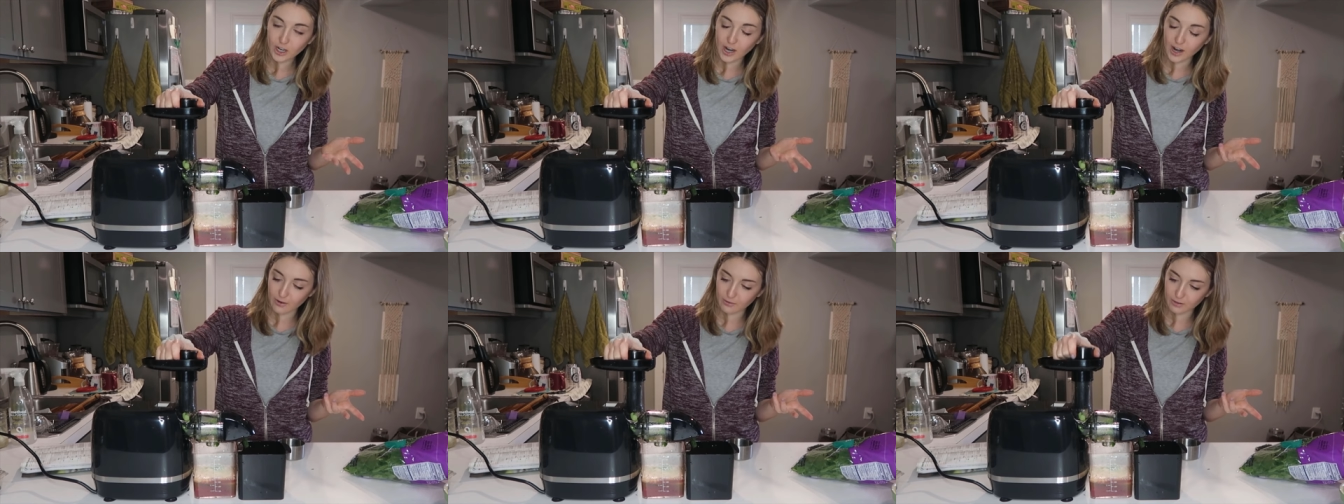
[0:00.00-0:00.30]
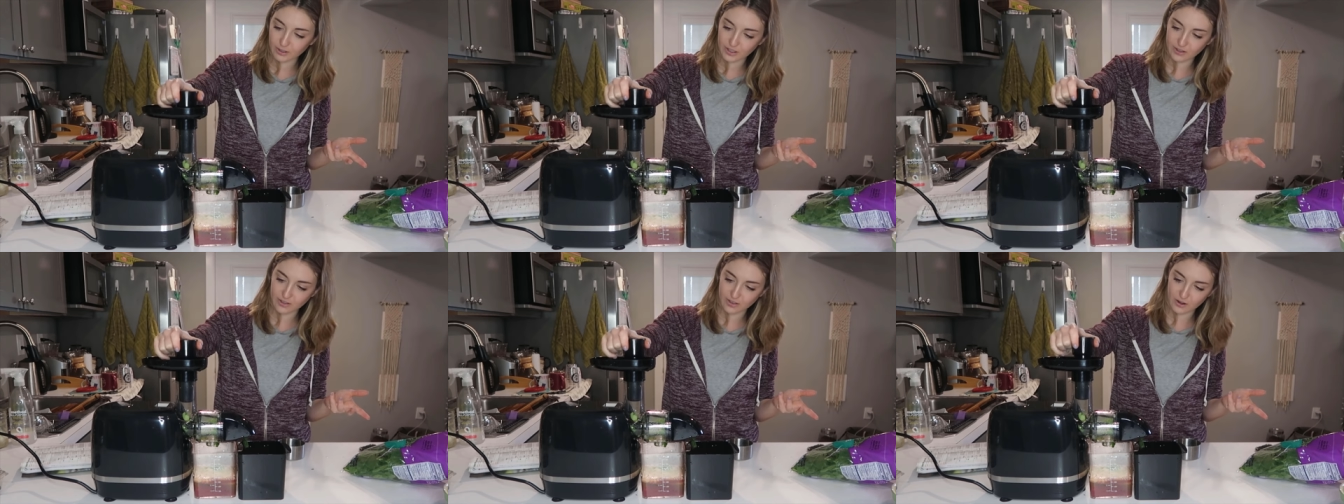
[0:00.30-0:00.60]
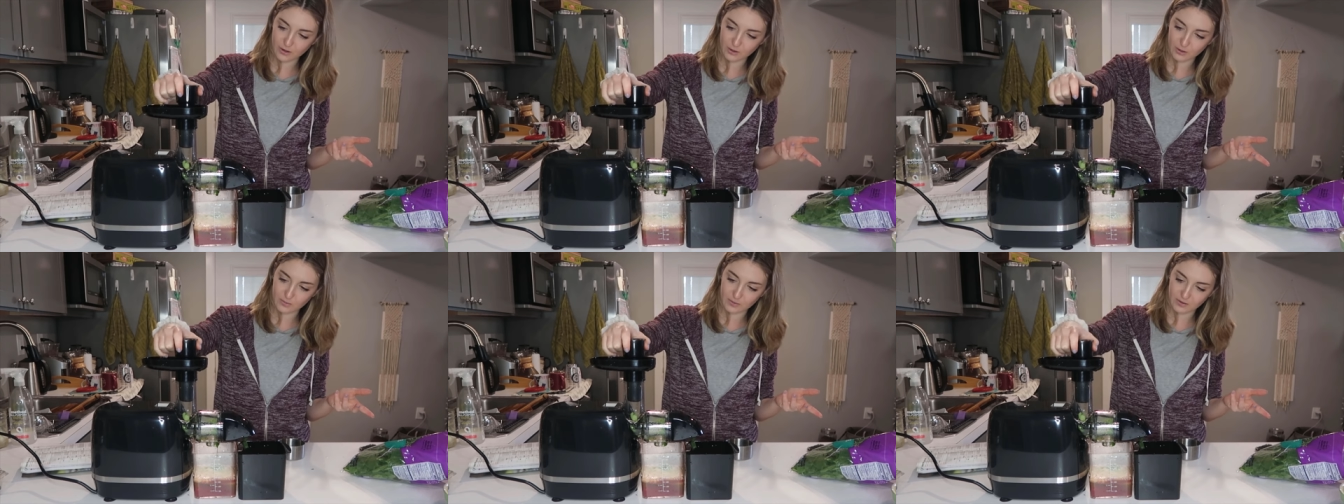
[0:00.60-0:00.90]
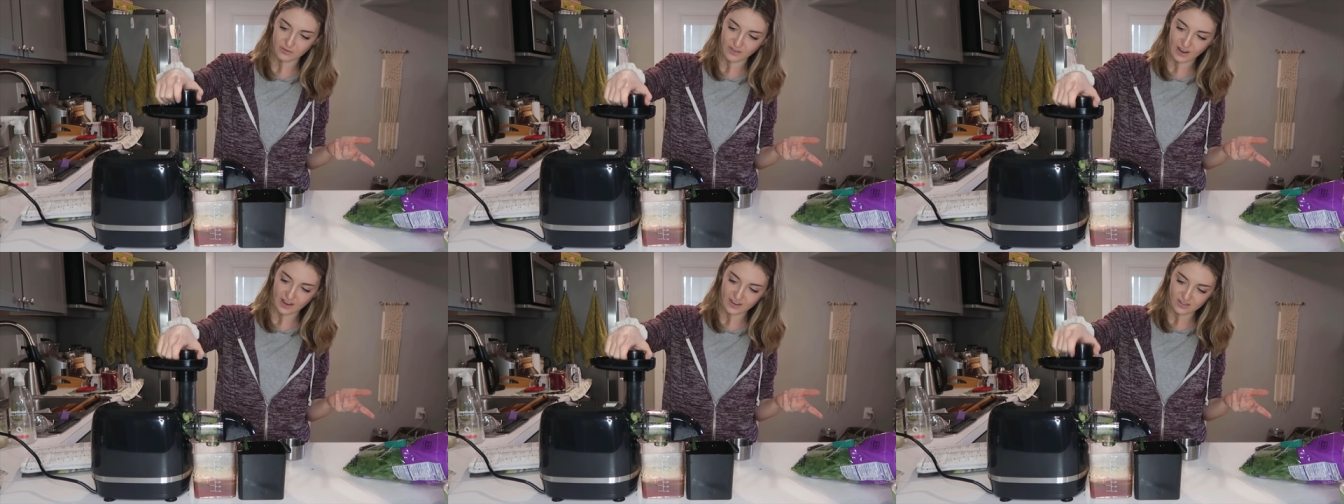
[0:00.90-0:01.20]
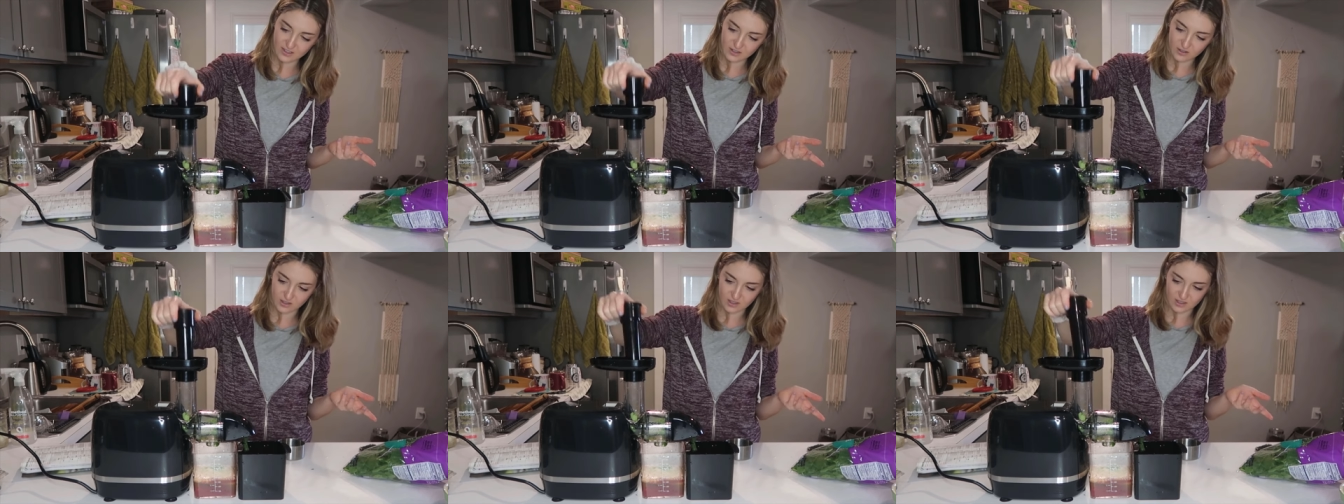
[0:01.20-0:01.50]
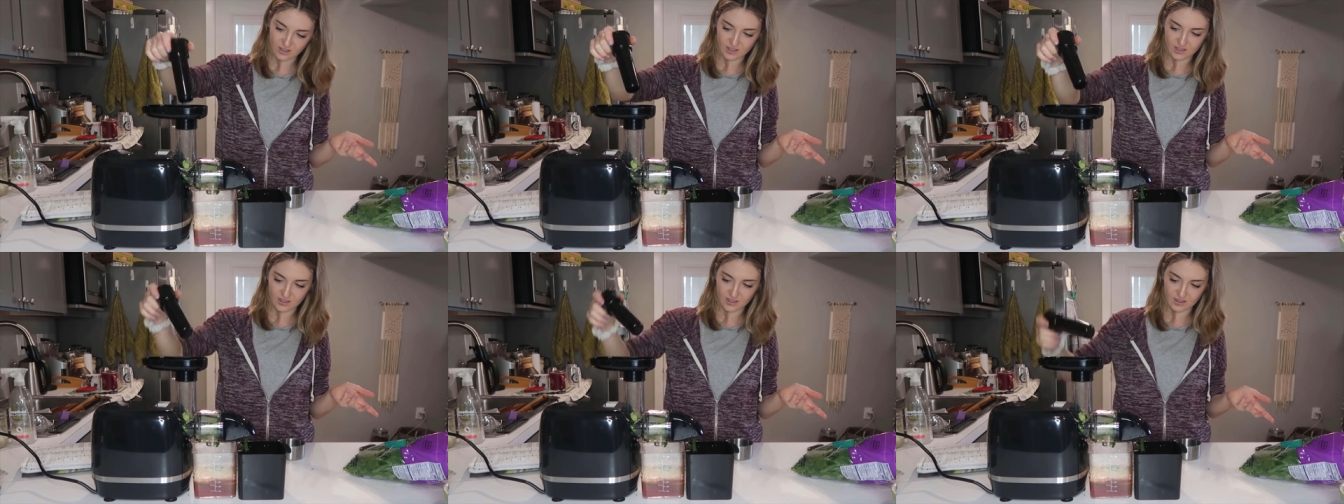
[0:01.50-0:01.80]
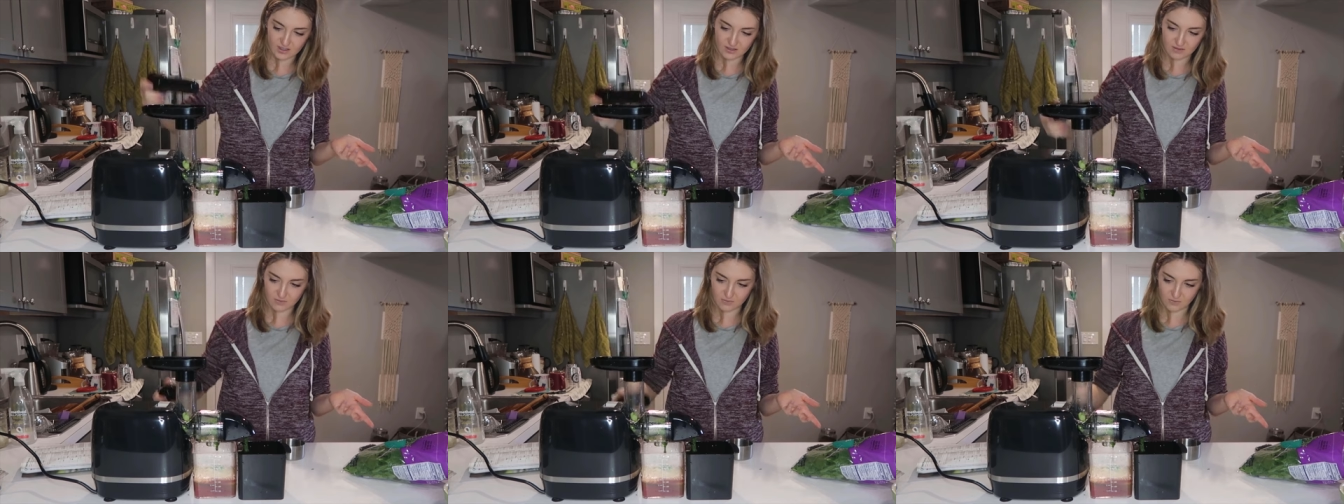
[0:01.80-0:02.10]
I really thought it would be faster just because
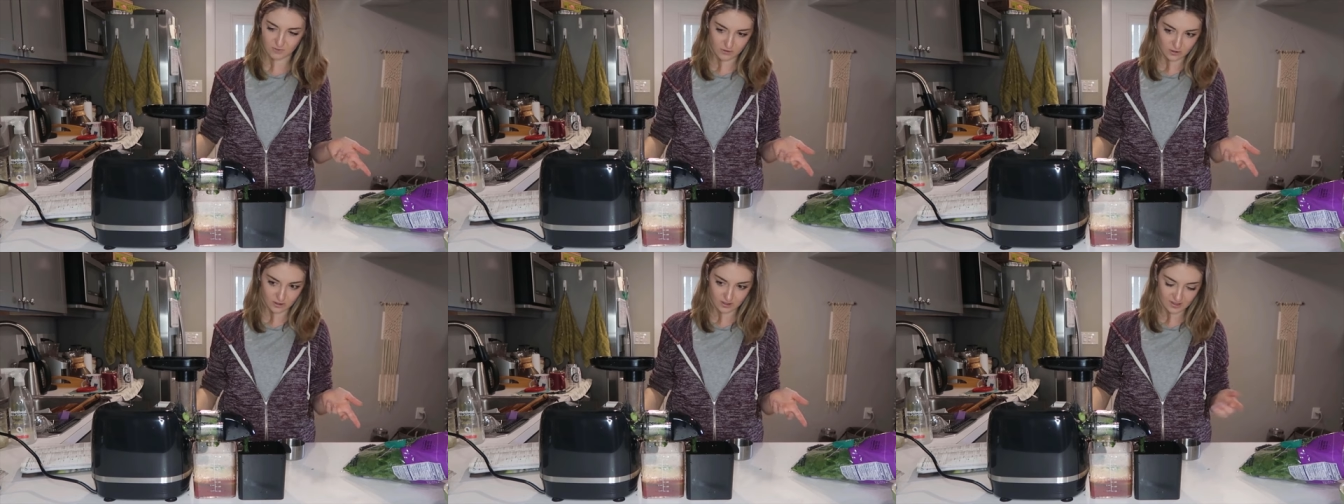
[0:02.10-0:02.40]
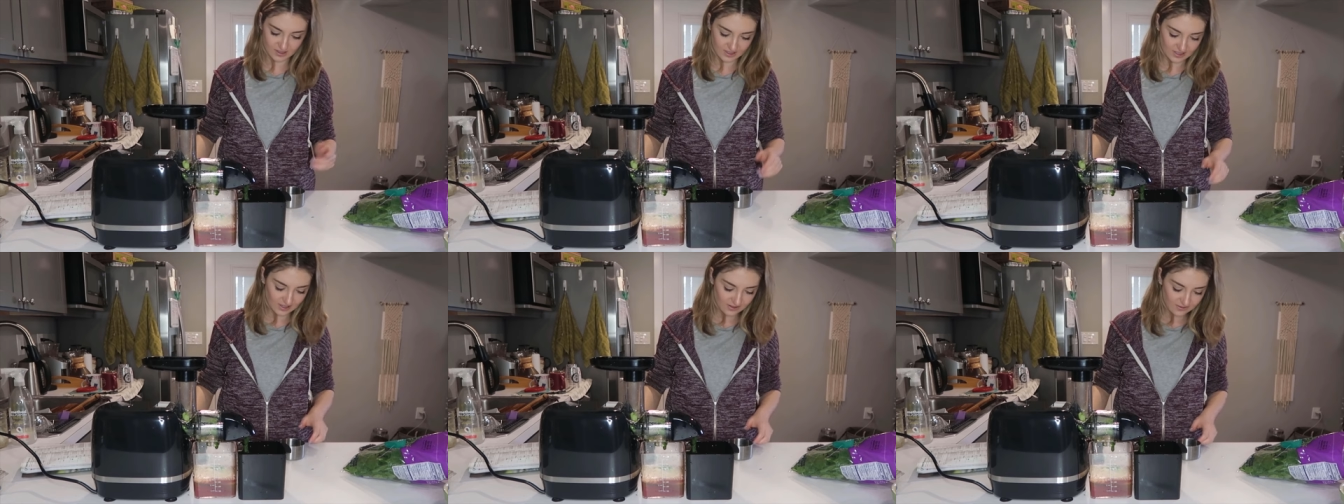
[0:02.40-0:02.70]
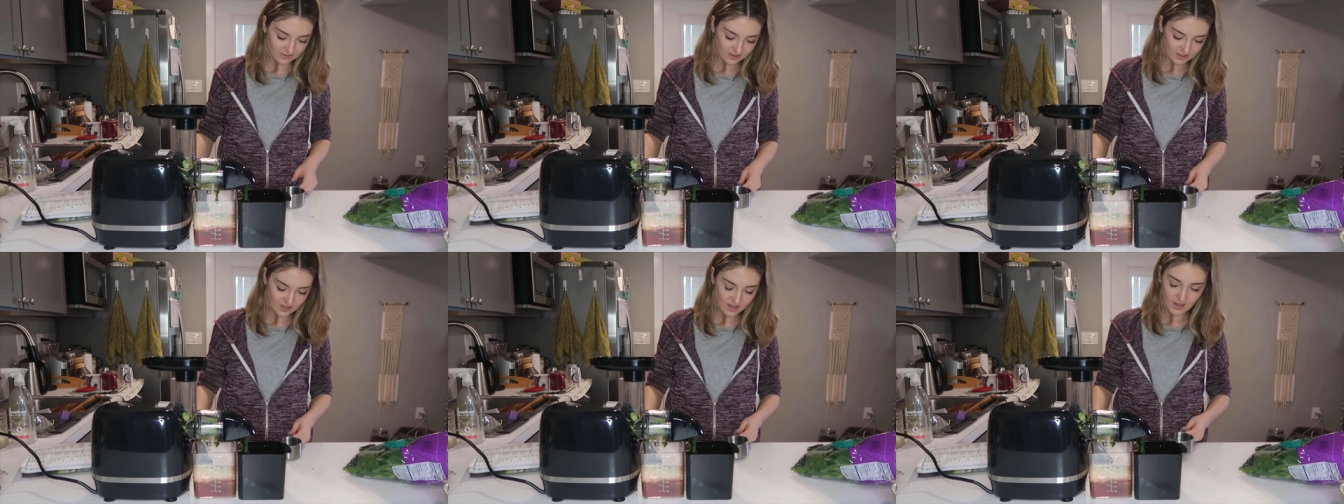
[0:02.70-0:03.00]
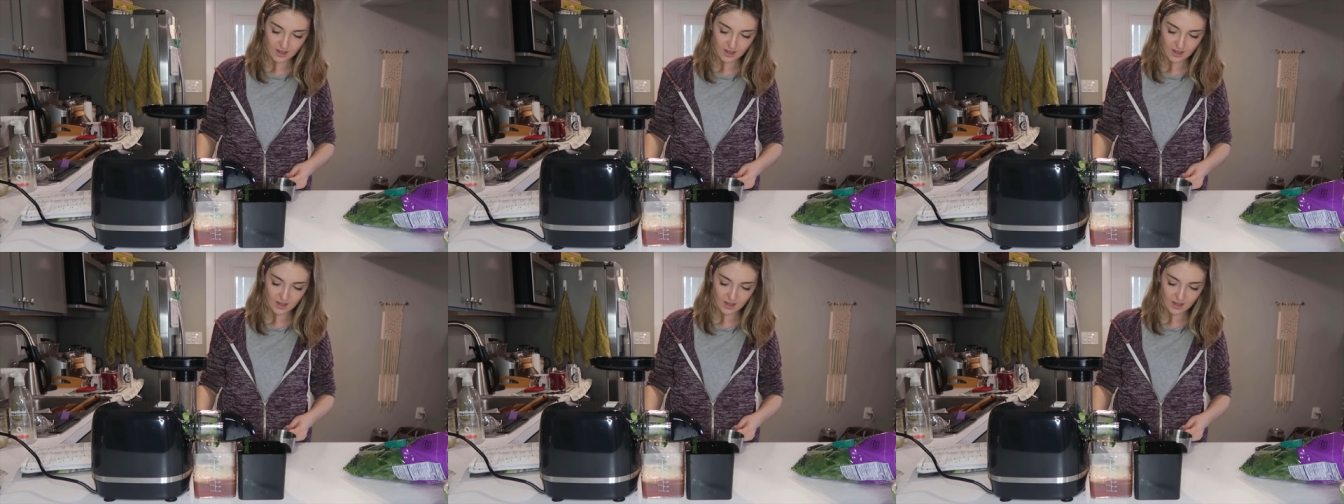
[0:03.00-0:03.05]
it's just leaves,